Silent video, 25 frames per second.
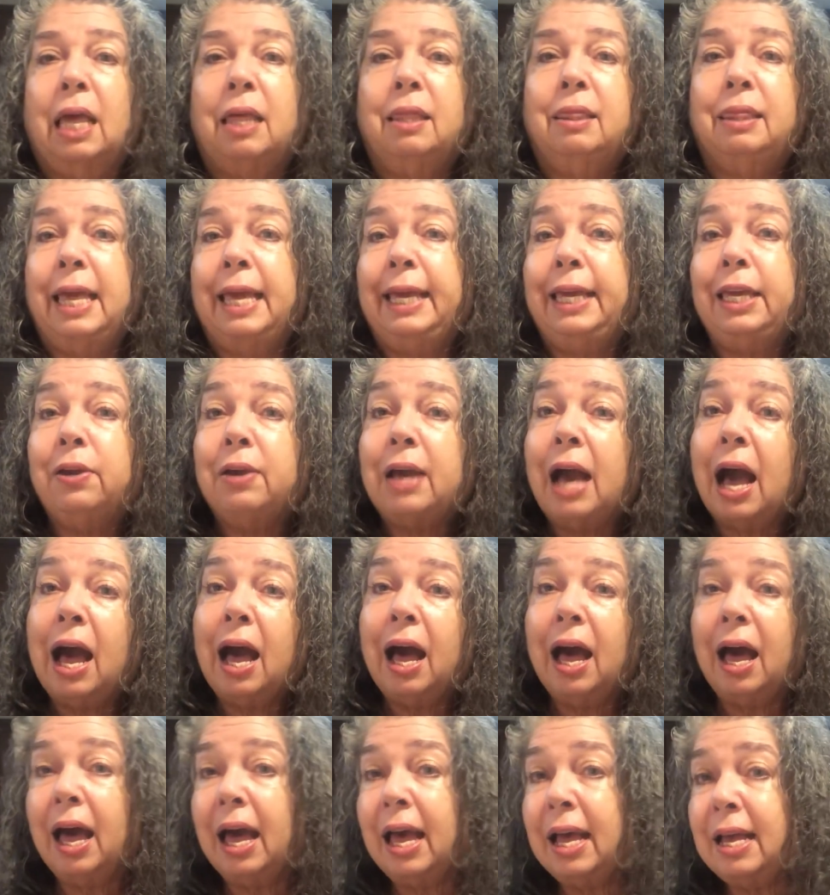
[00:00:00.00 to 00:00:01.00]
Thank you
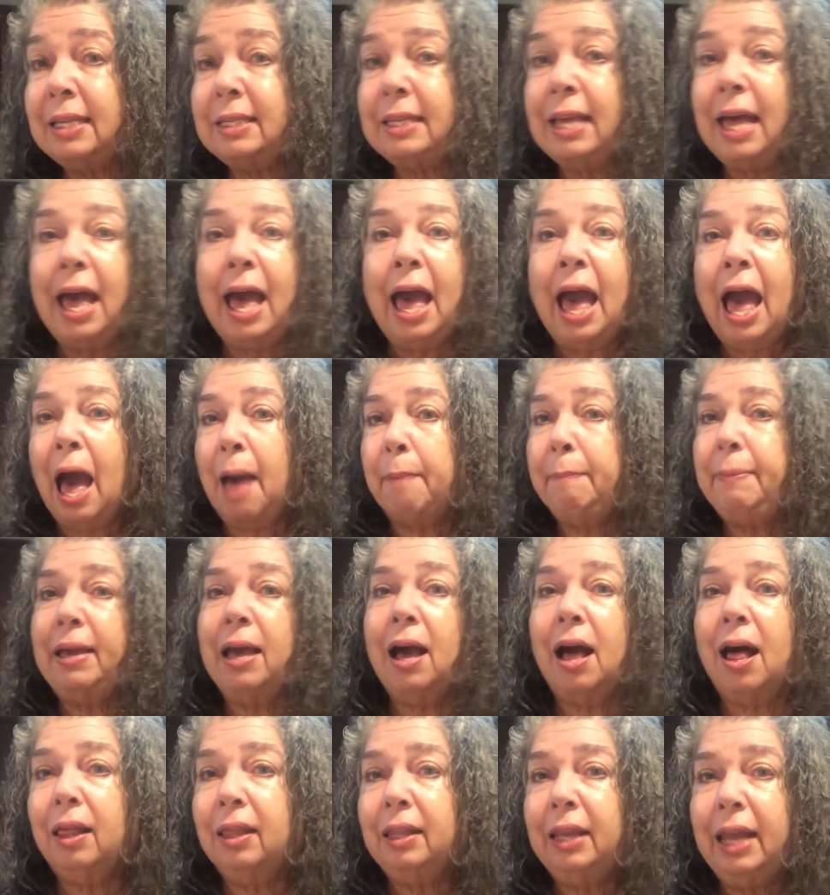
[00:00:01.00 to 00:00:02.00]
guys. Happy
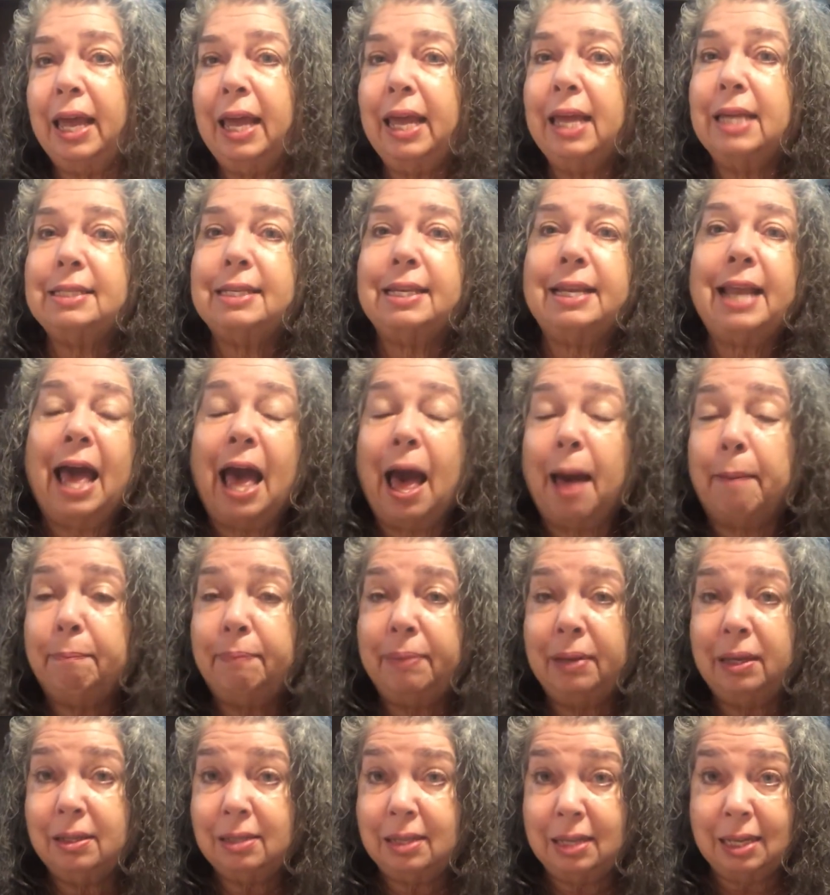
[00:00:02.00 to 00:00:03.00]
holidays and
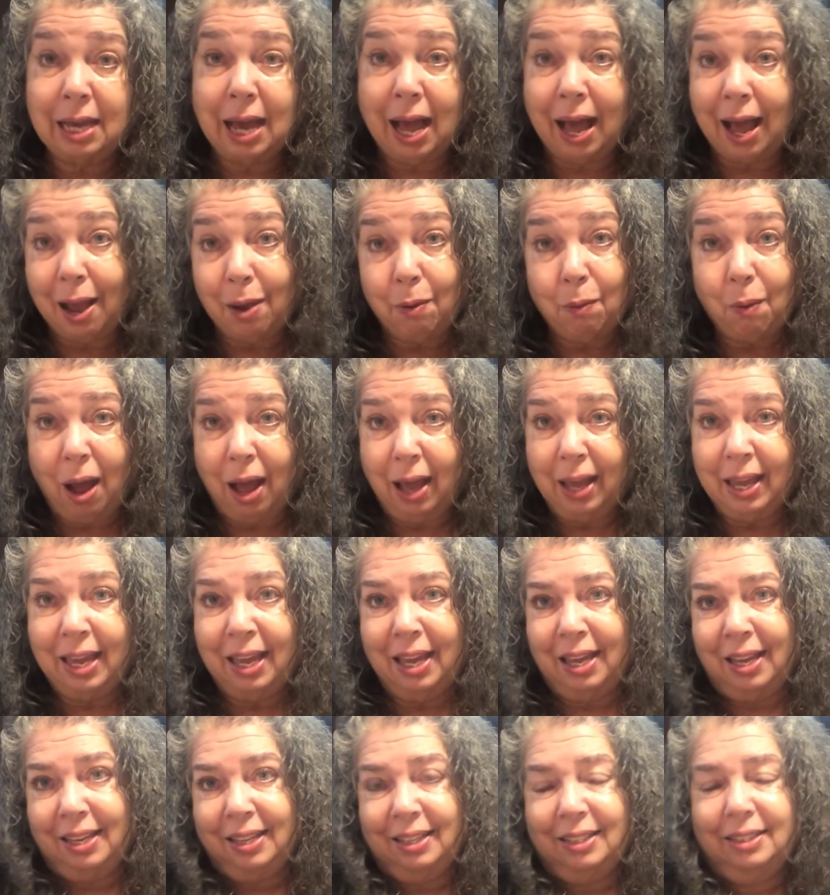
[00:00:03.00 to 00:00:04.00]
happy
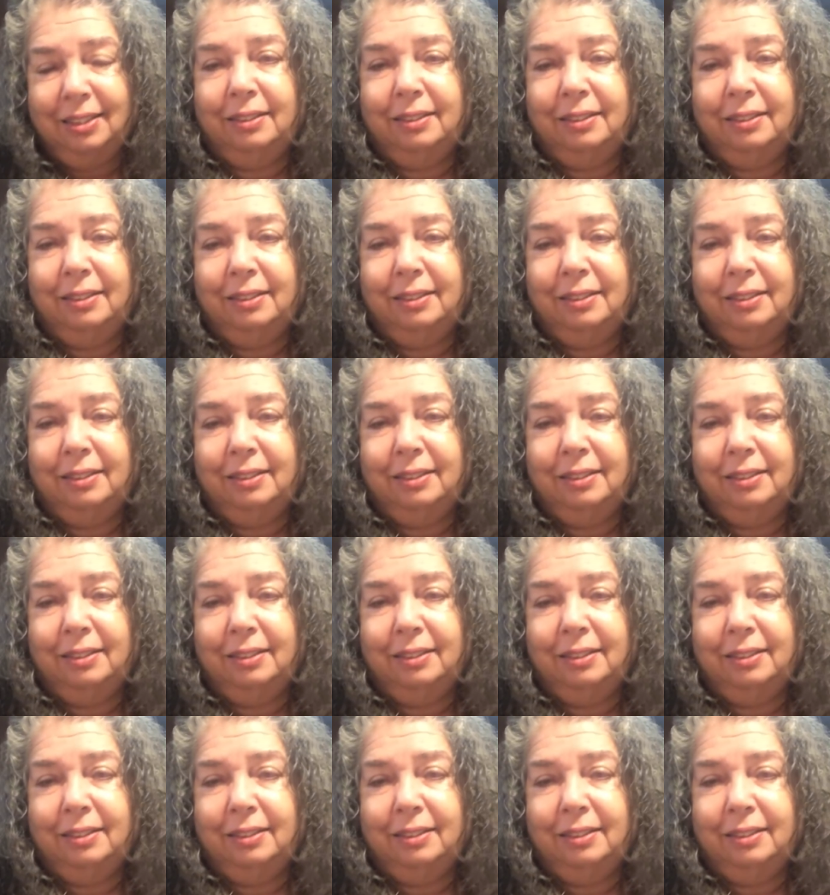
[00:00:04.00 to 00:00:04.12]
DIYing.